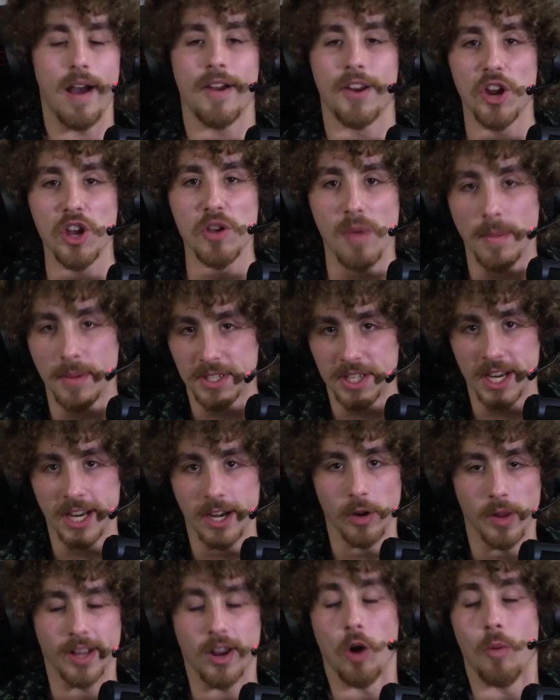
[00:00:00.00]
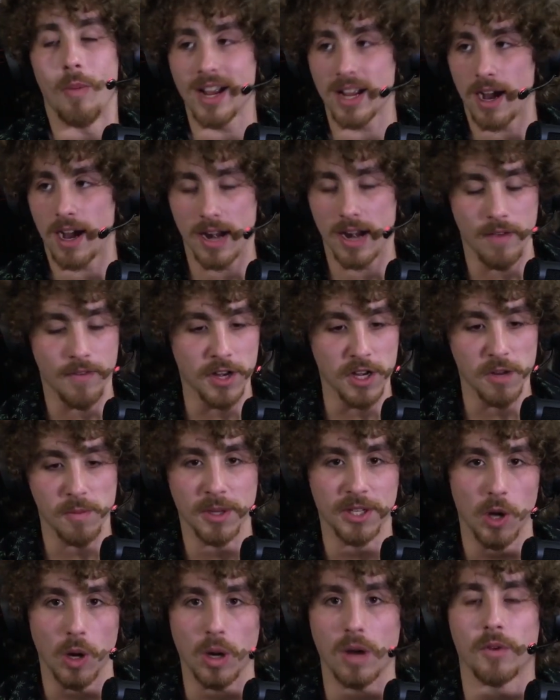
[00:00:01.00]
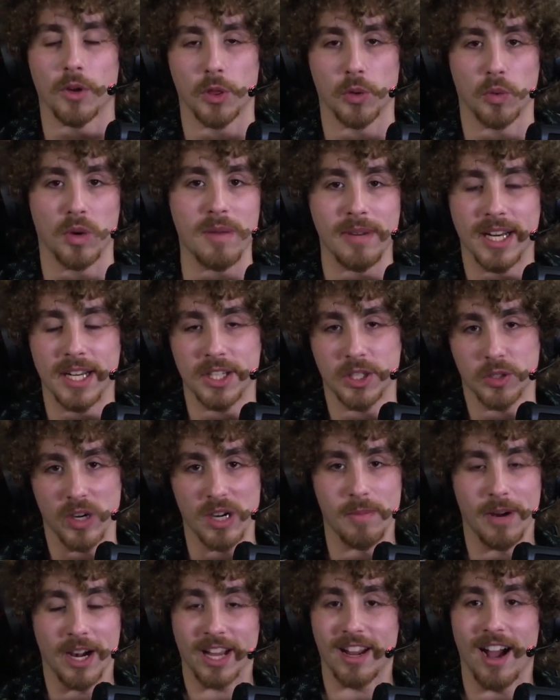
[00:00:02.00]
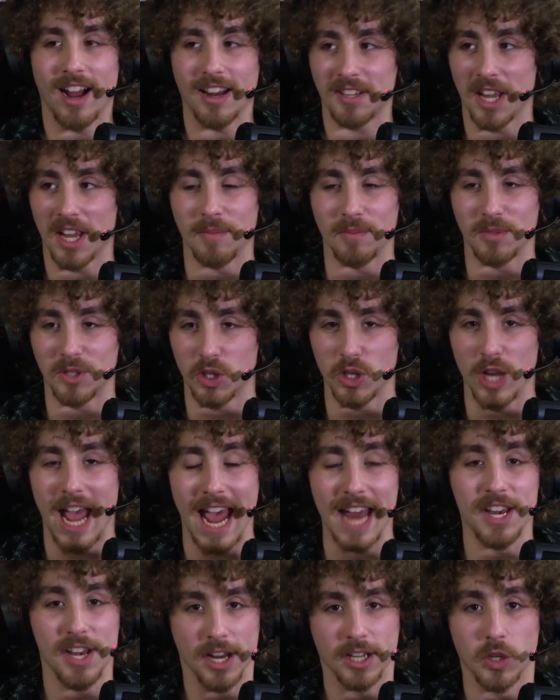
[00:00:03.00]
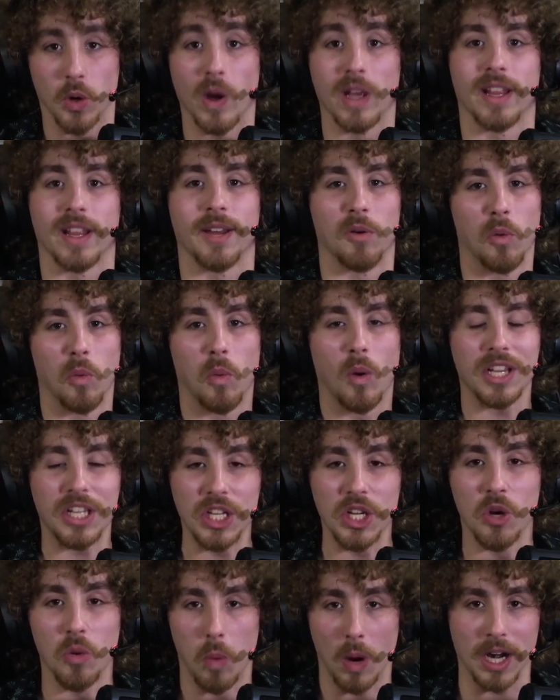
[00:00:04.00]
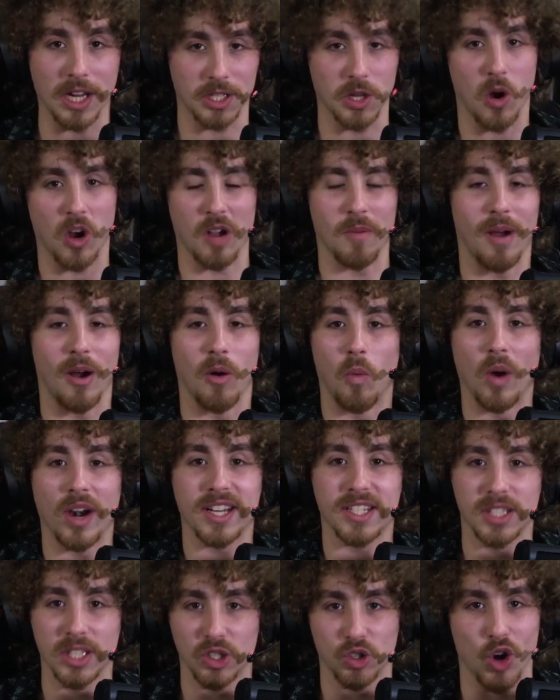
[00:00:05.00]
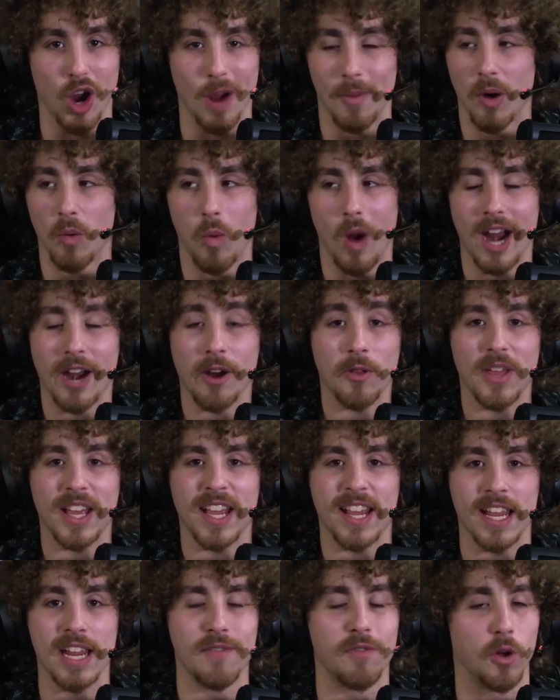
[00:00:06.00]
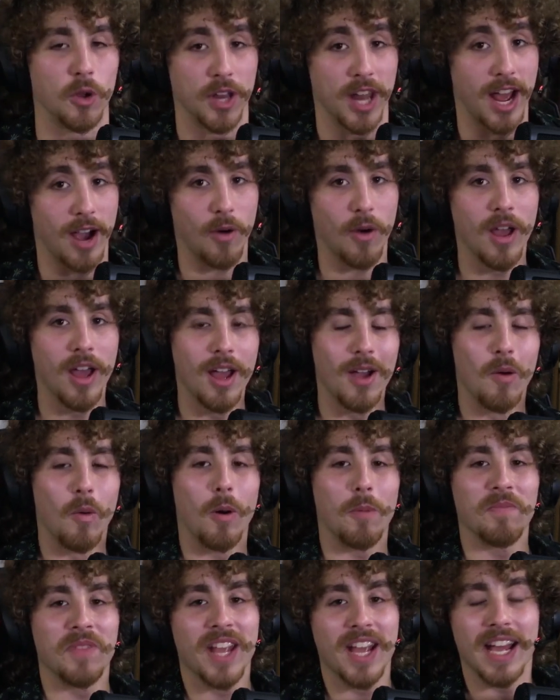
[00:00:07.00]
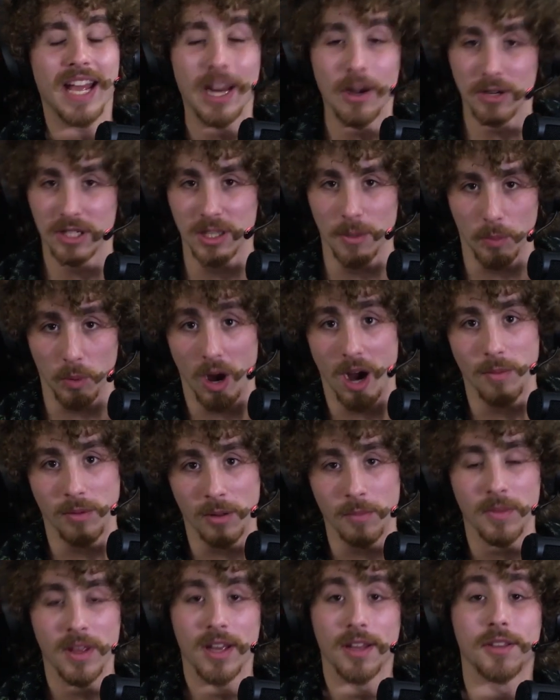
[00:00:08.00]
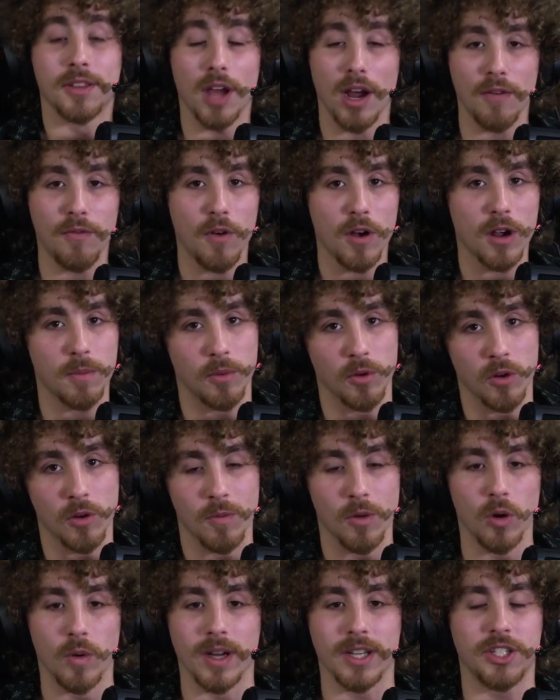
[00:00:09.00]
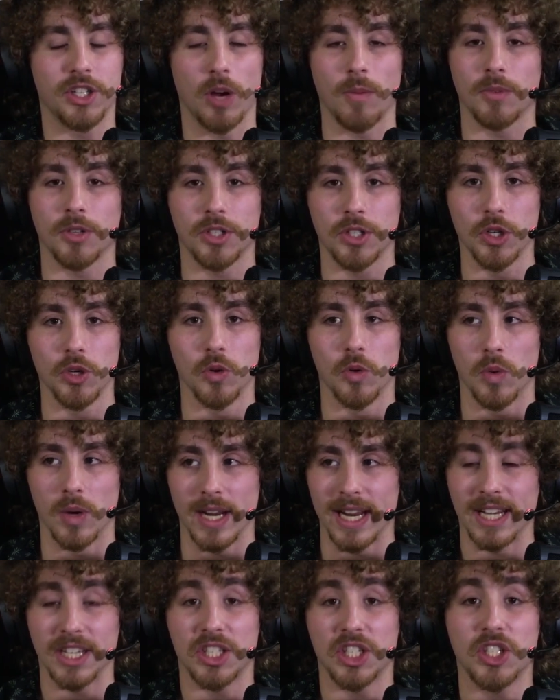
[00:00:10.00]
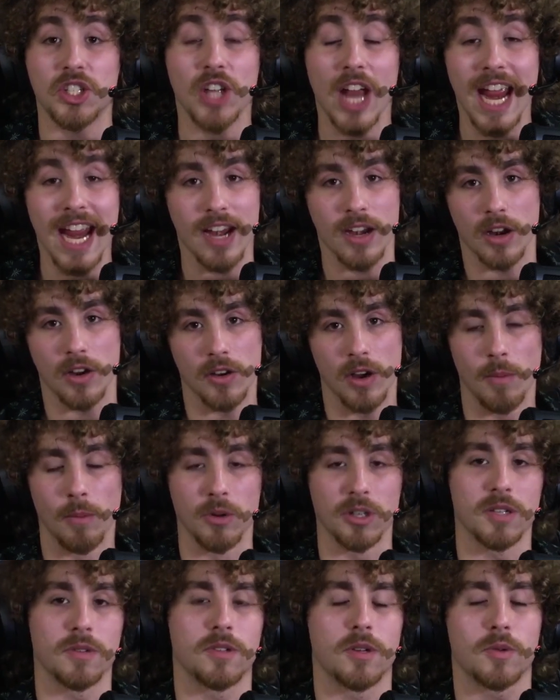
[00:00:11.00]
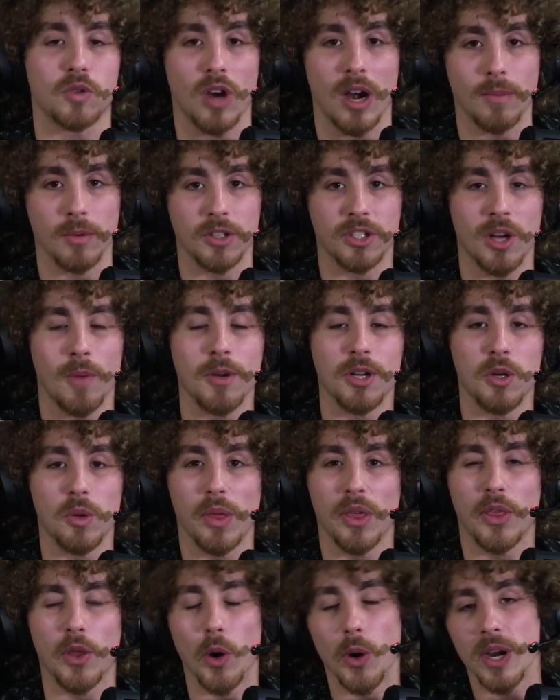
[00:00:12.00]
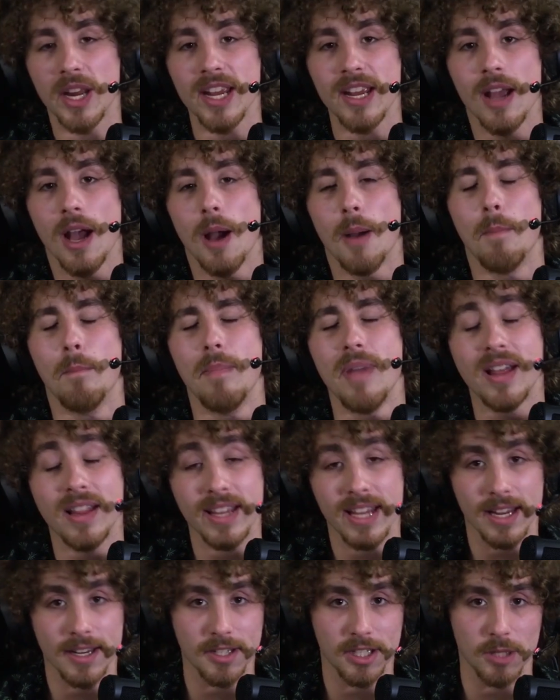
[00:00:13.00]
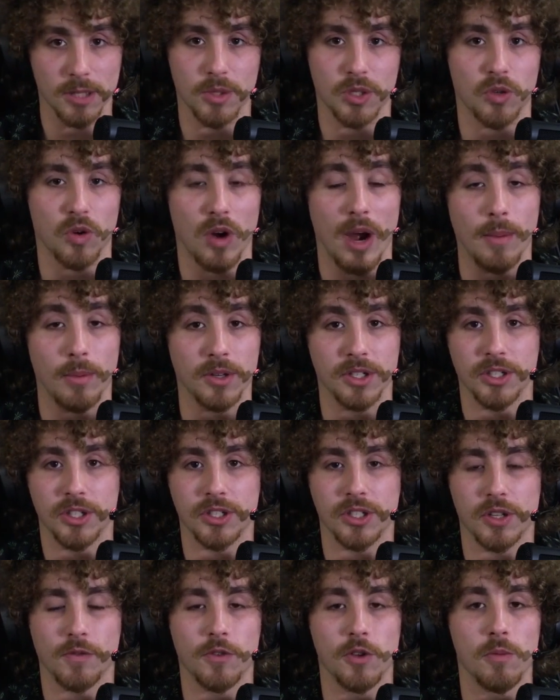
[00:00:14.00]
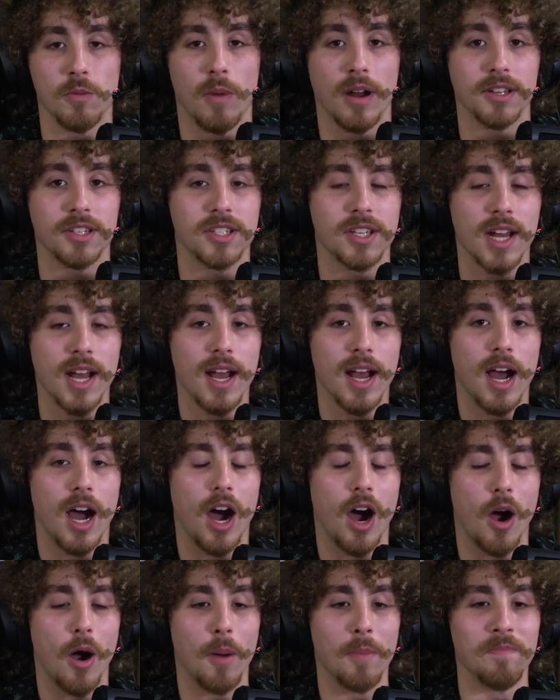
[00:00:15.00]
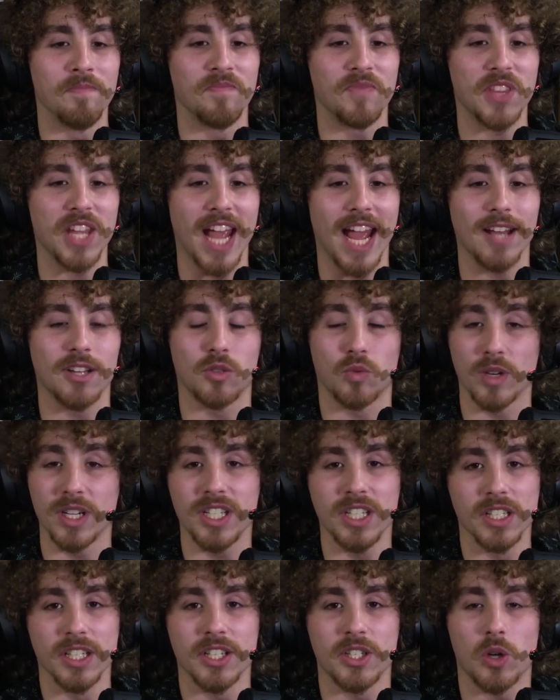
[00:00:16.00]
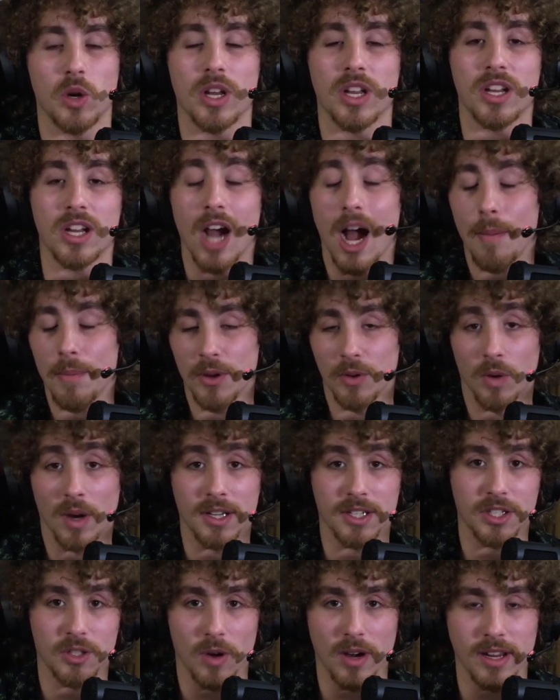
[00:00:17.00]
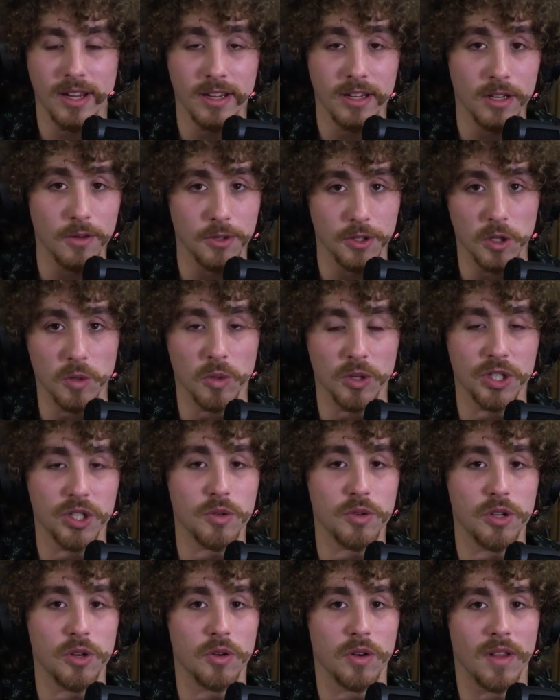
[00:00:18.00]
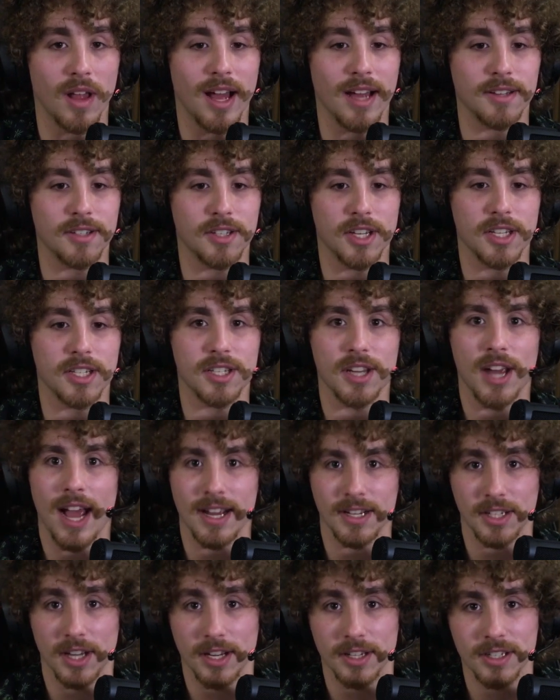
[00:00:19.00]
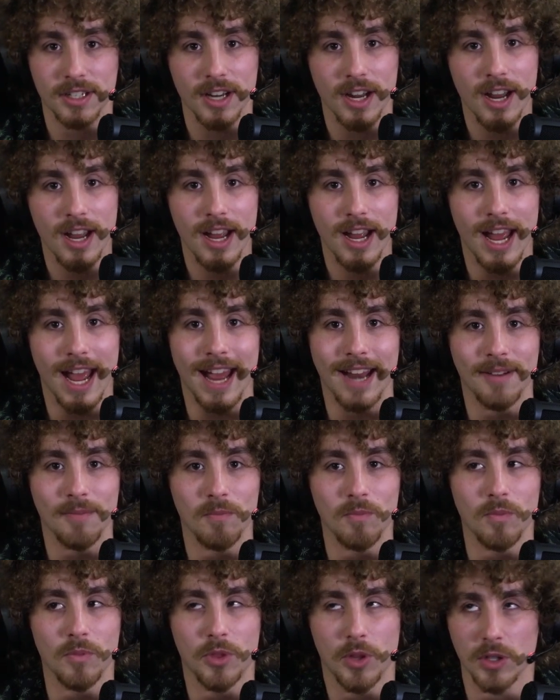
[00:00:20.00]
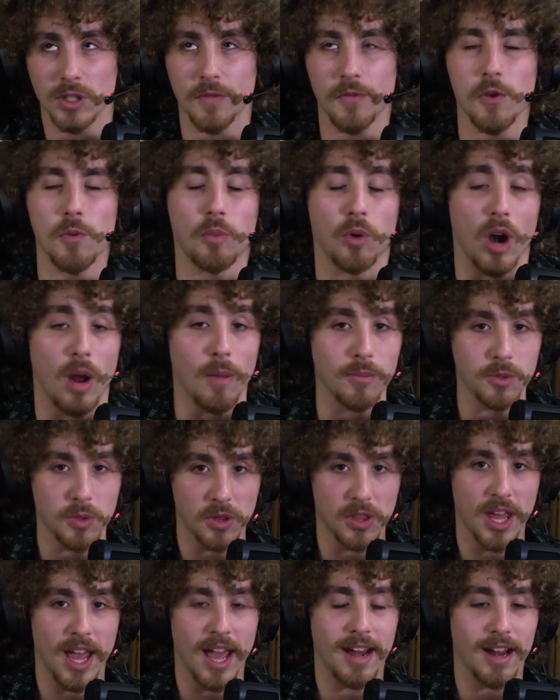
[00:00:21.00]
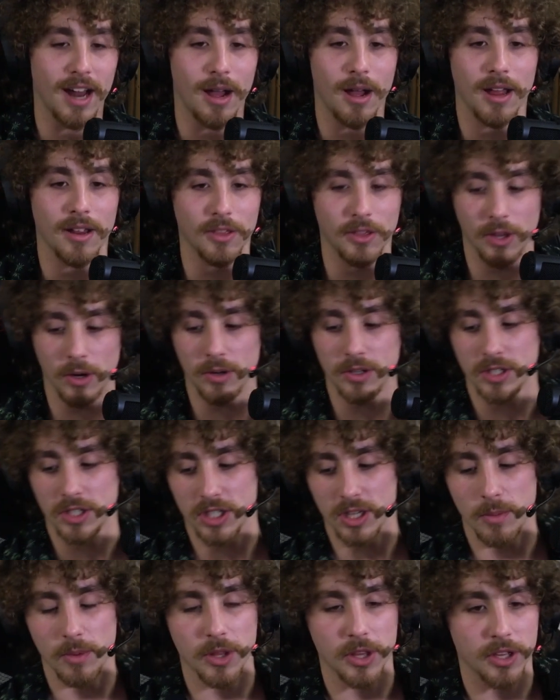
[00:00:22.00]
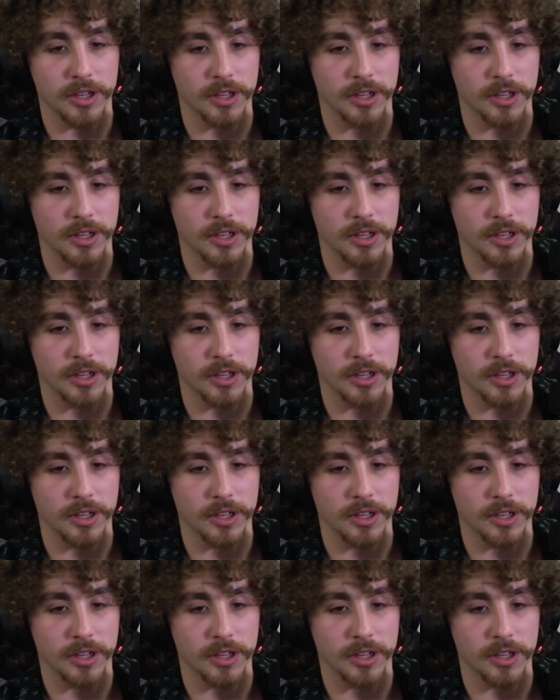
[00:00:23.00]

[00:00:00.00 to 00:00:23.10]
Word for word: Now, I know you might be sitting here like, oh my god, Evan, you've been talking for three minutes straight about a goddamn head in a toilet. What do you want to talk about? What is the drama? Why are they evil now? Well, here's the problem. Da Fuck Boom, who had jumped to insane numbers of subscribers, jumping to 30 million subscribers in just a few months, um, has recently started copyright striking YouTubers who utilize his assets. And there's a few problems with that. Uh, there's some of